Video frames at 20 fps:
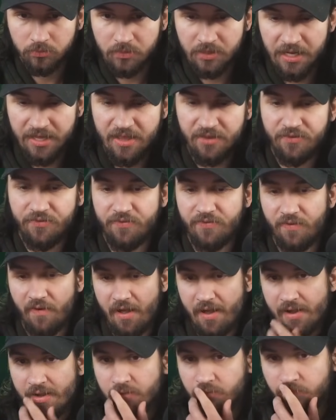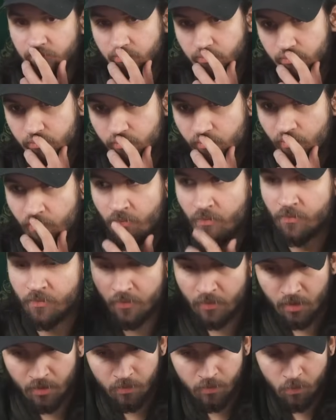Okay, that's fine.
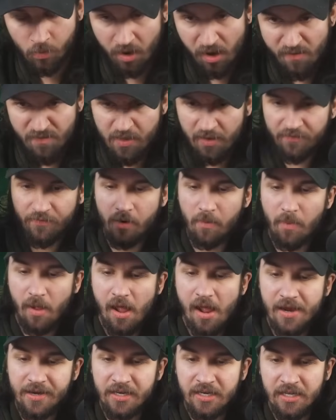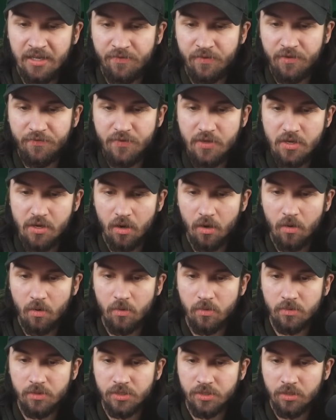We're not even that far behind, and even if he
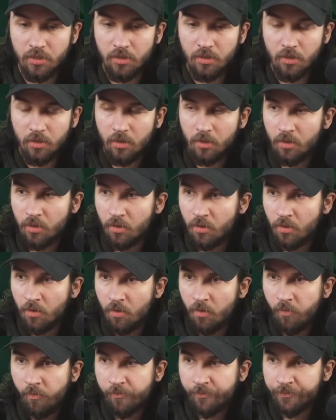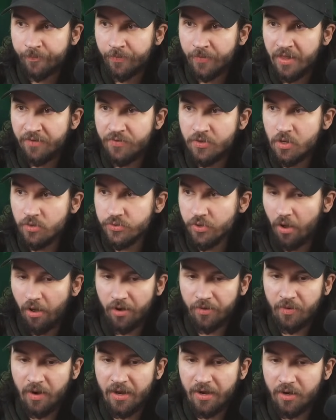goes... If he goes
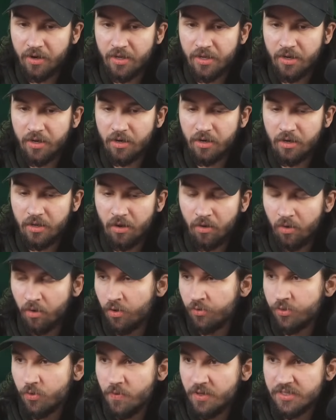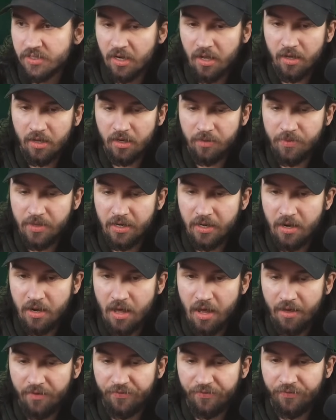Hog Rider here, Earthquake's not going to be
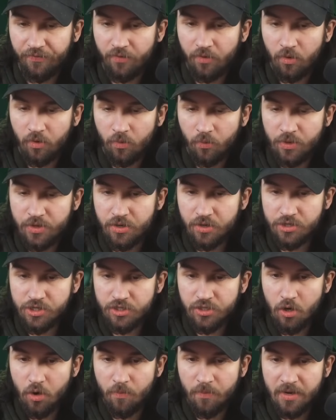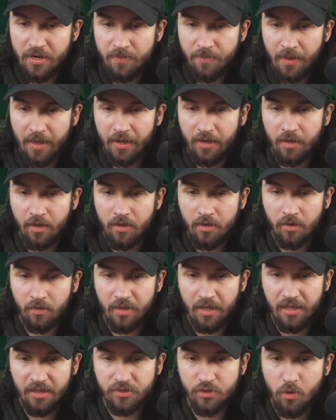enough. We could just go Mini P E K K A.
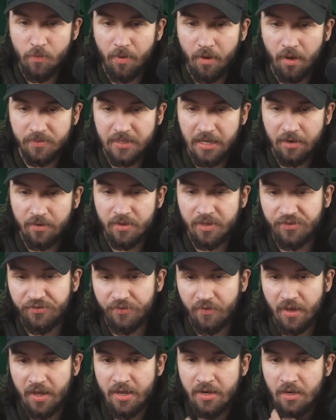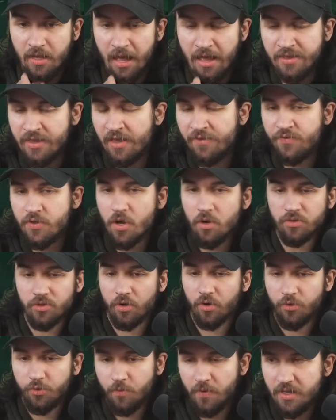Okay, let's go Bomb Tower. That's fine. I, if he goes
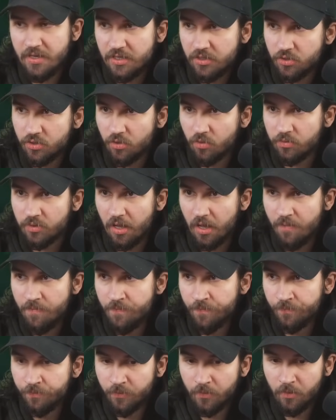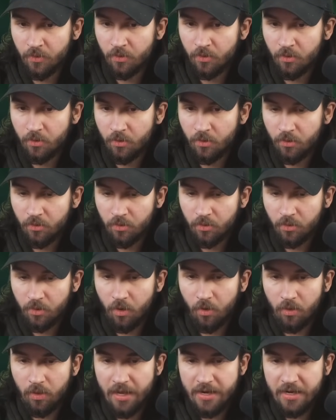Earthquake, he's so dumb.
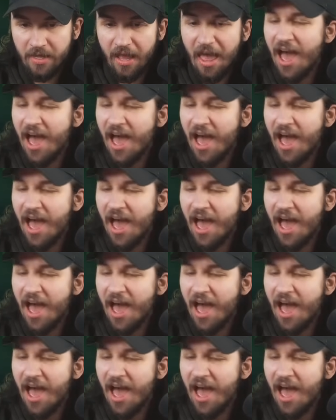Oh, Lightning.